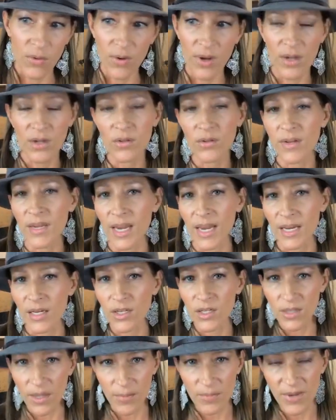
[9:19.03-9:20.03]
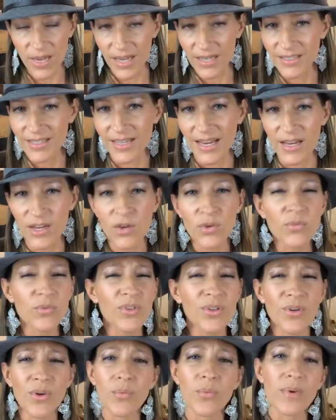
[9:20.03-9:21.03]
Well, I only had a cupcake today. Or
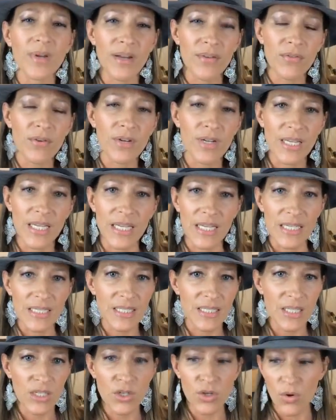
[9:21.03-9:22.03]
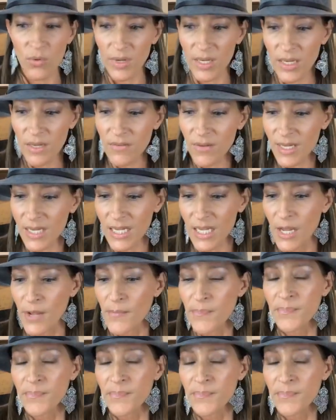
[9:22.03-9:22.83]
you know, whatever it is, you know, even